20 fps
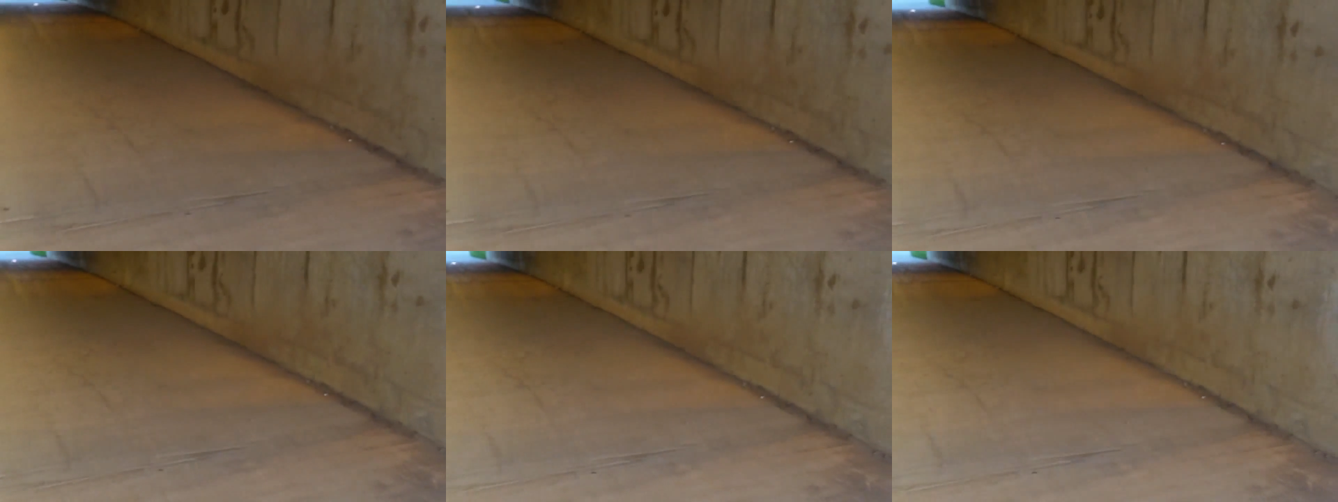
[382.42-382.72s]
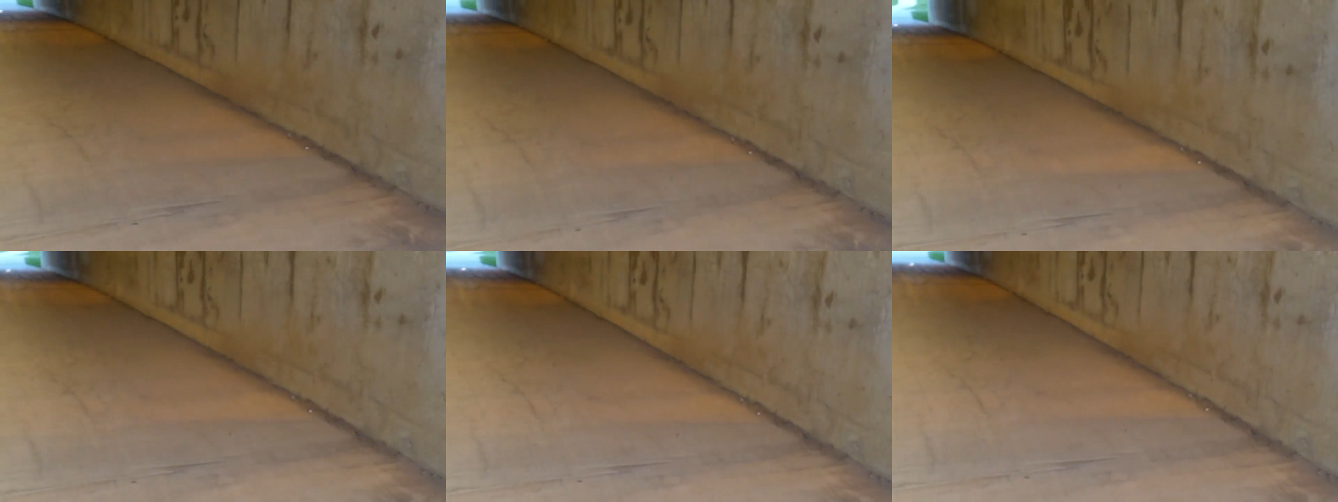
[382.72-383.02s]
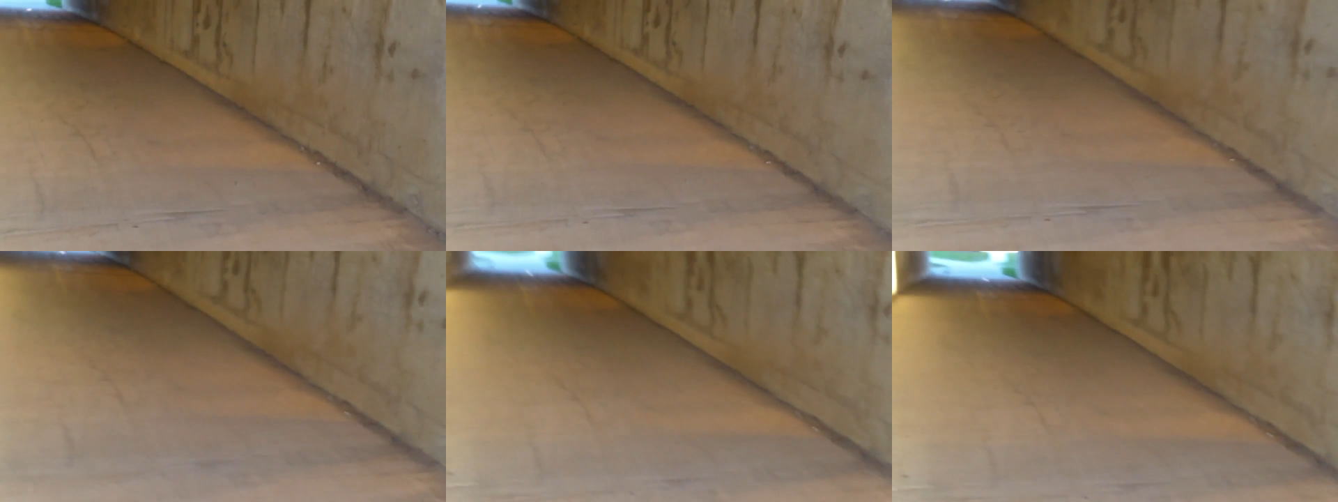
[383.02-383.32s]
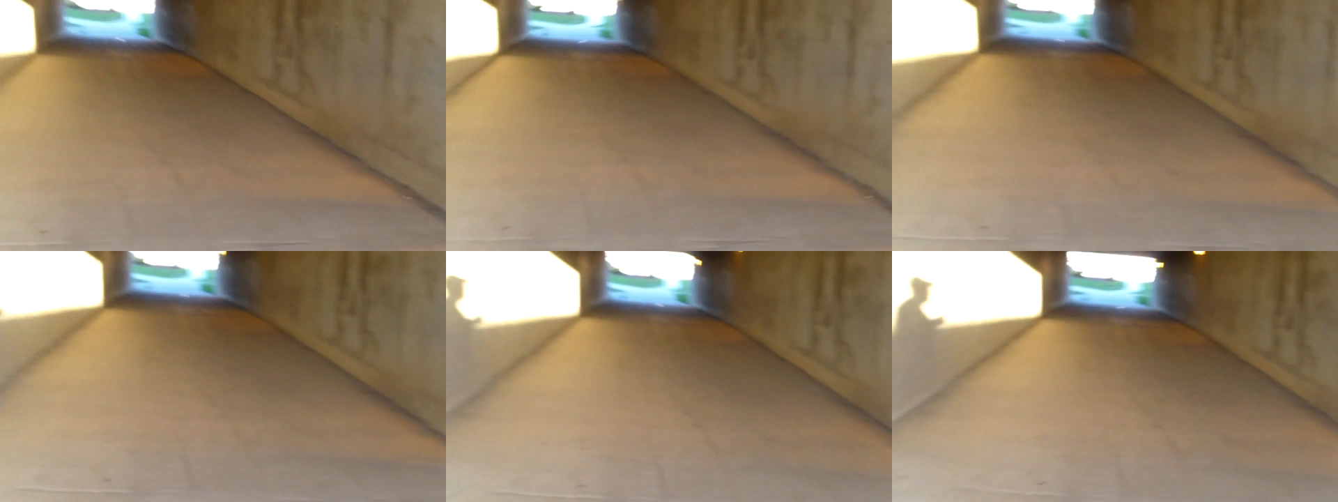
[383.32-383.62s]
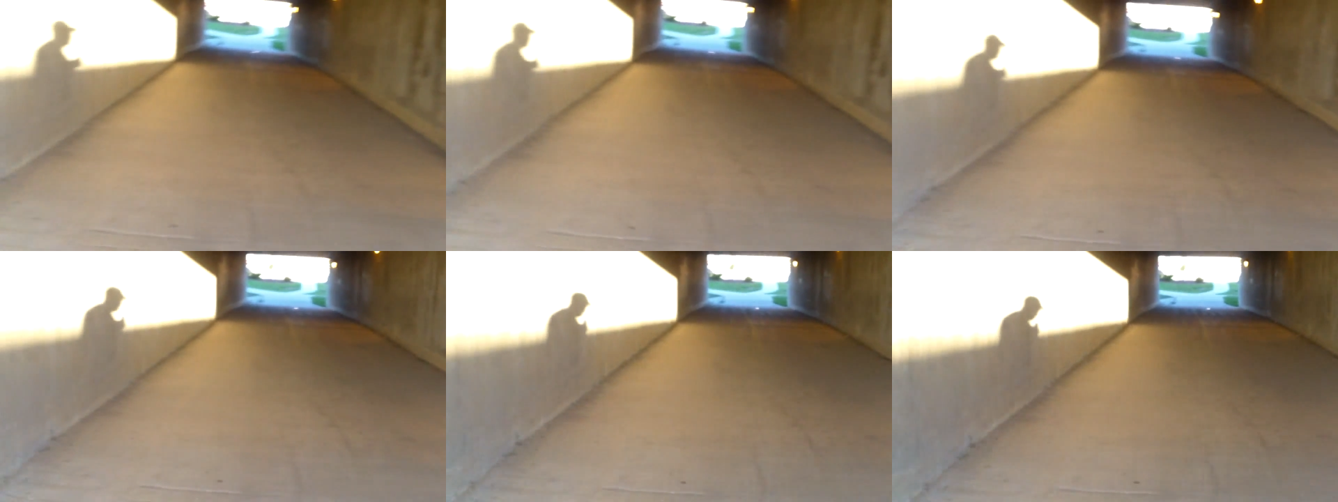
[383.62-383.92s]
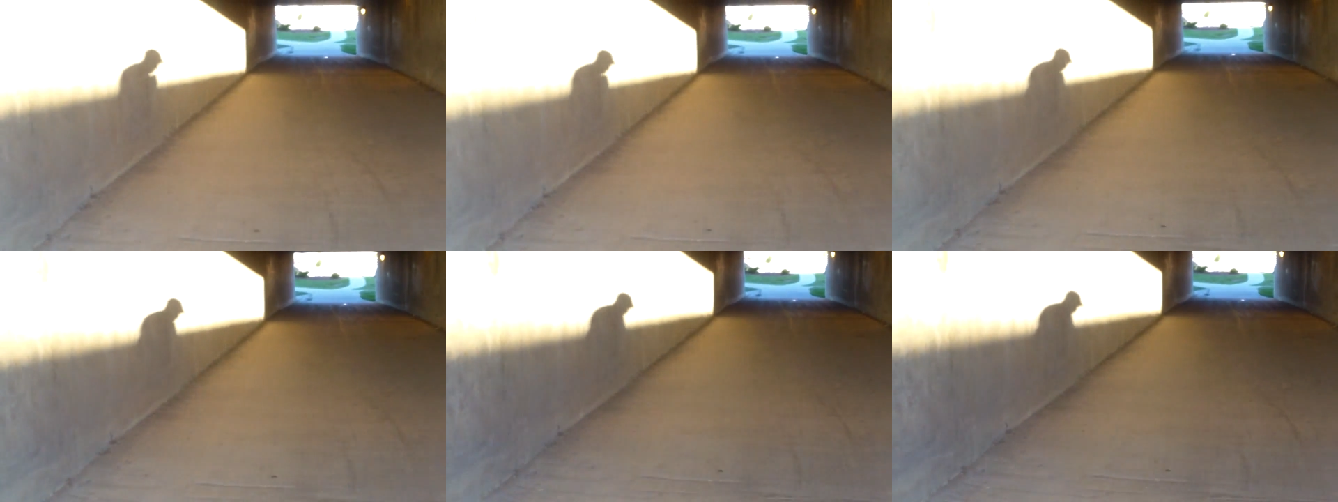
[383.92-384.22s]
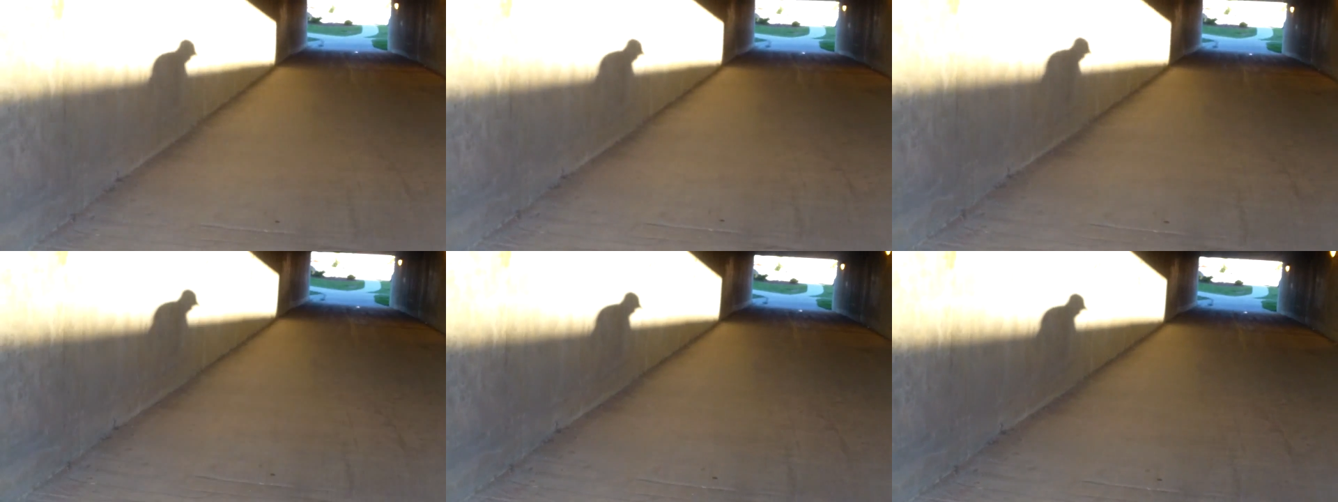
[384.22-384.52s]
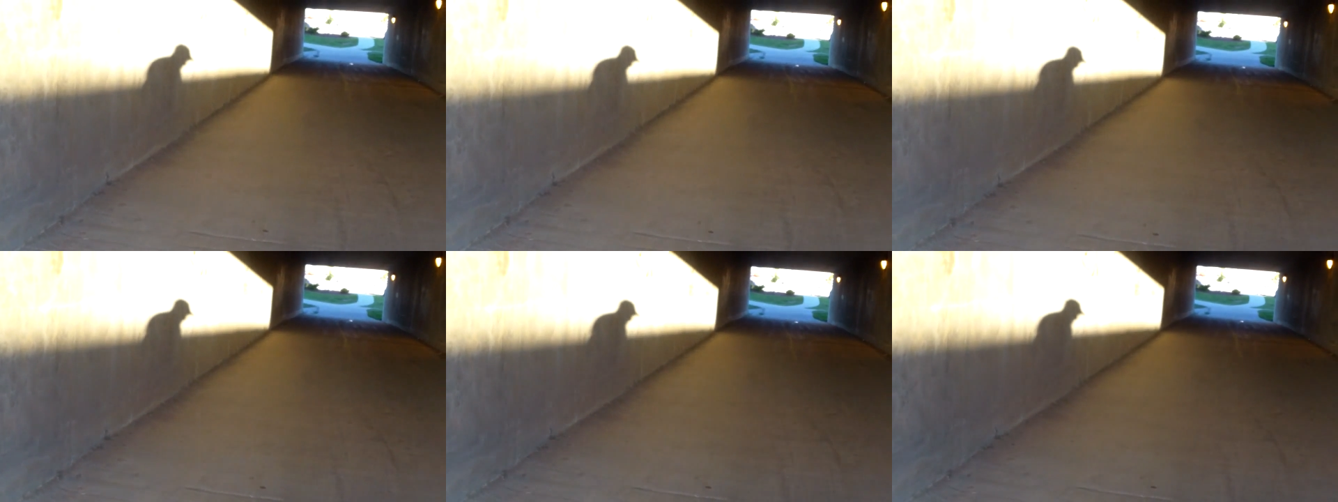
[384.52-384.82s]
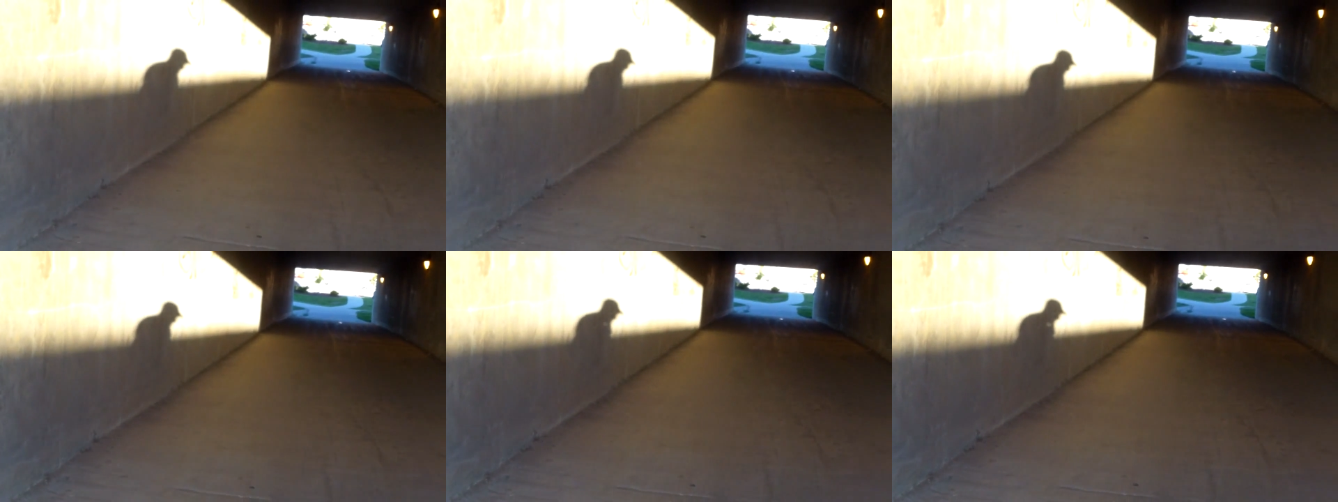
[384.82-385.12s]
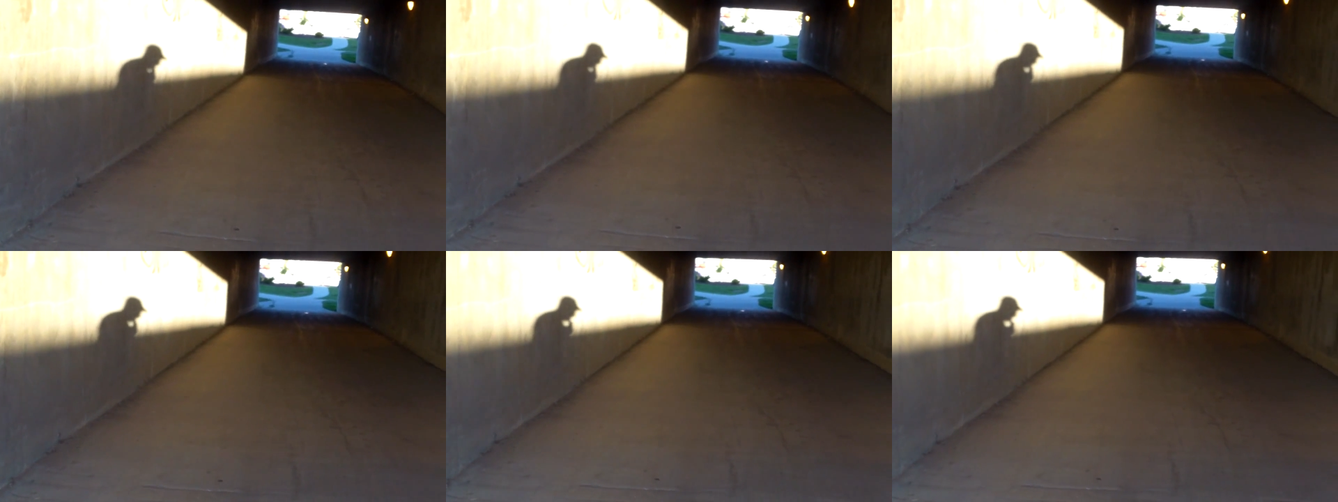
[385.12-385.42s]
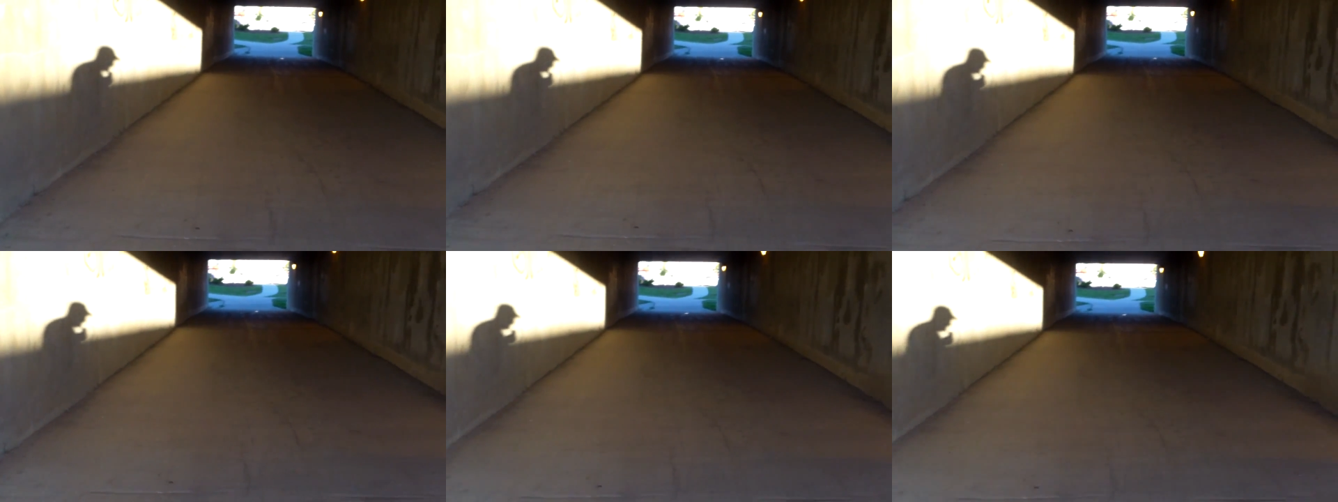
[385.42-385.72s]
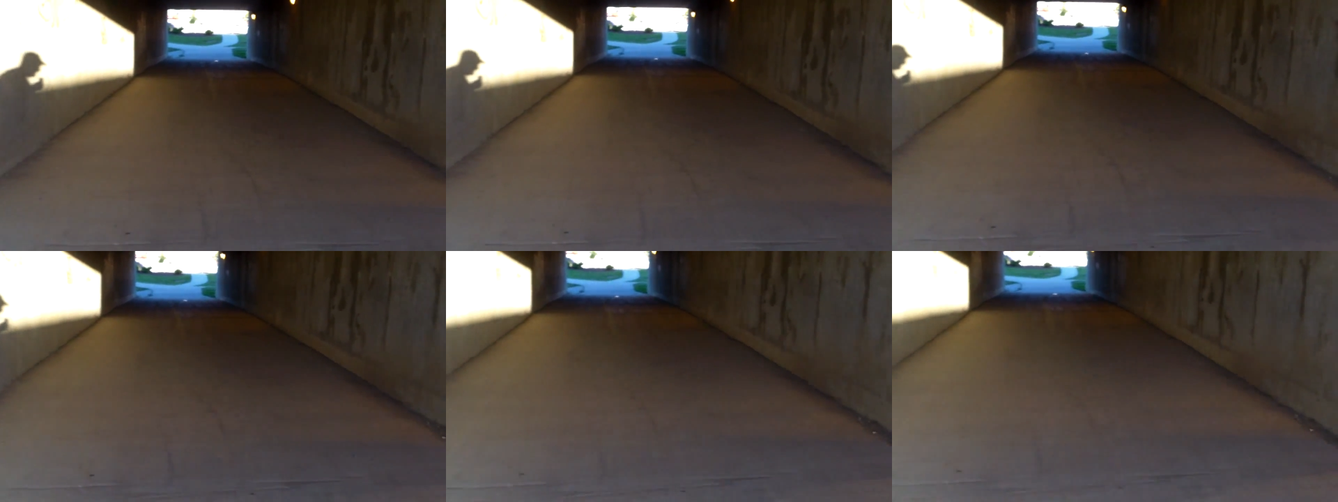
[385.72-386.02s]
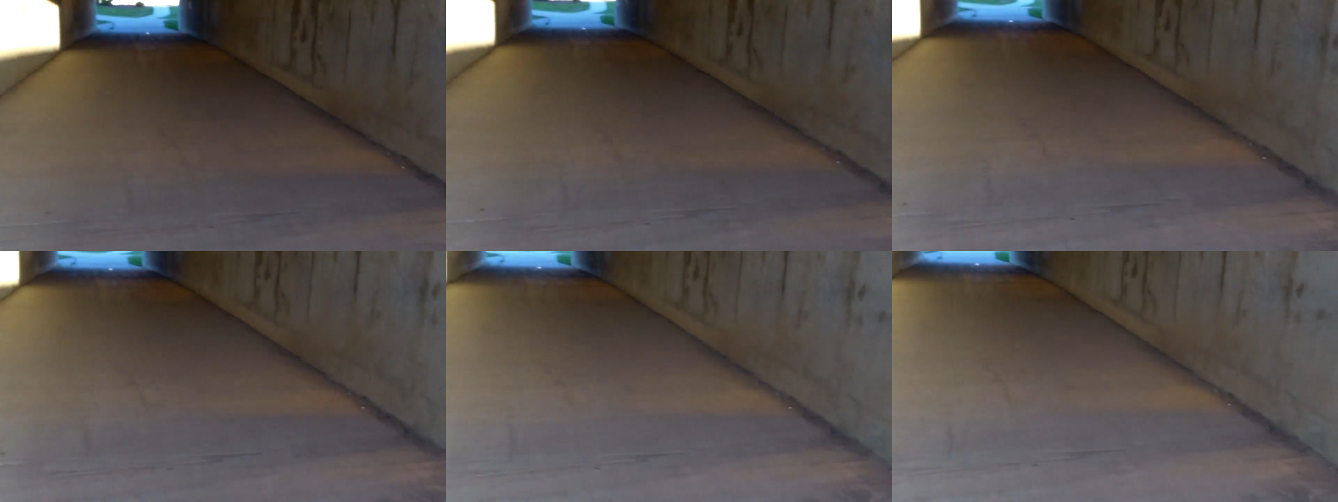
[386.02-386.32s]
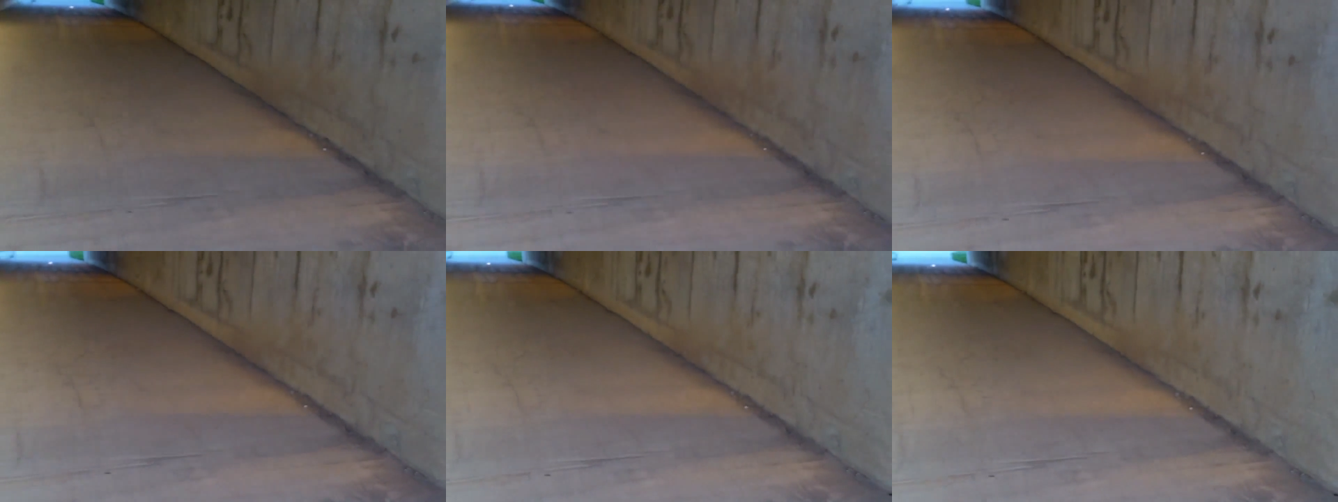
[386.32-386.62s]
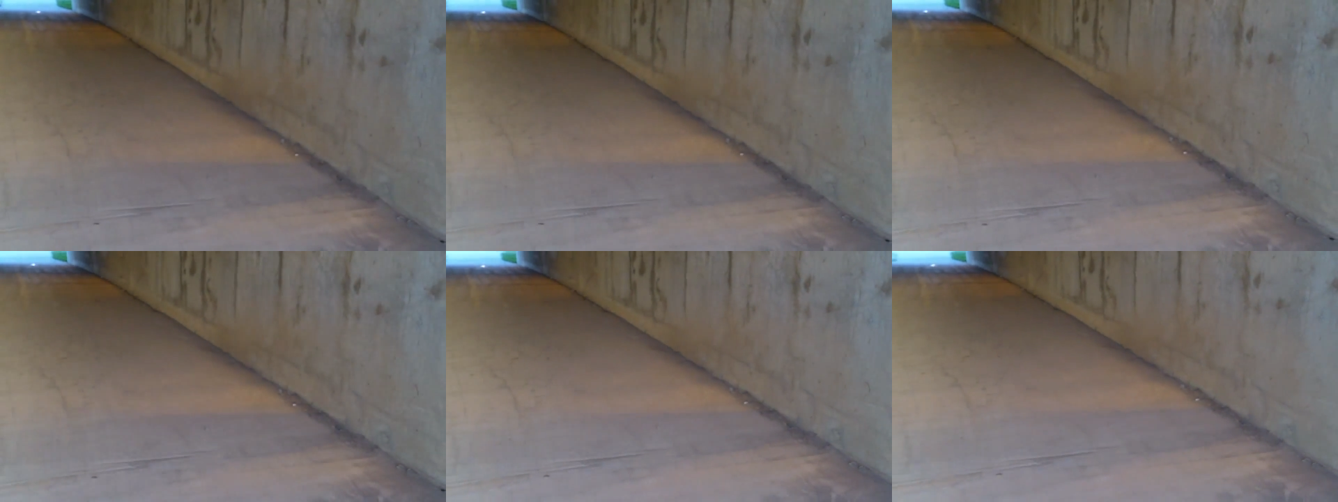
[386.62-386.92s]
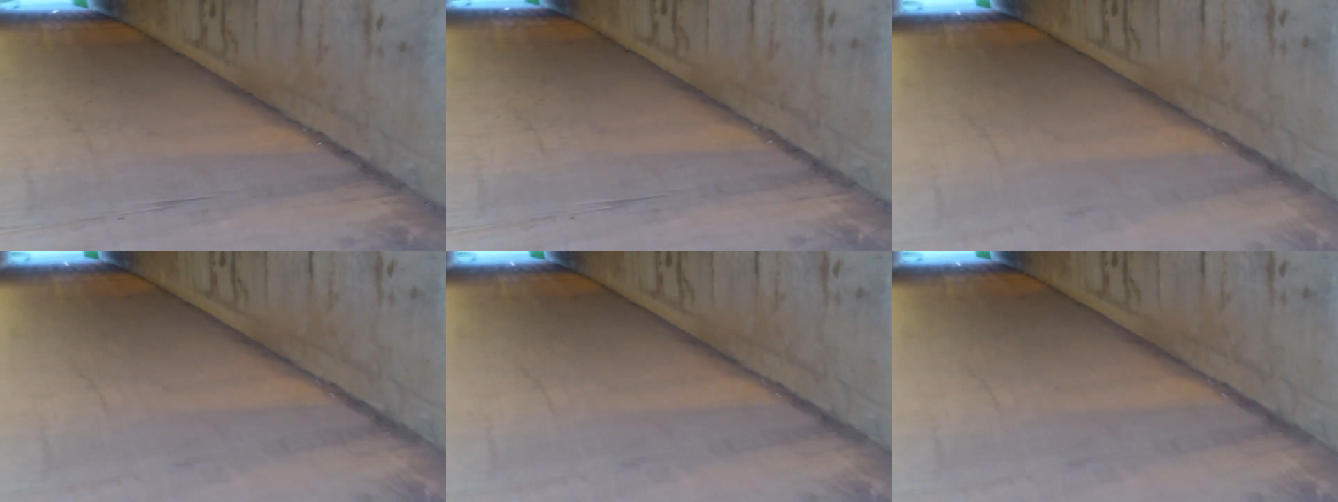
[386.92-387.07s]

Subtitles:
Nobody's mouth can be seen.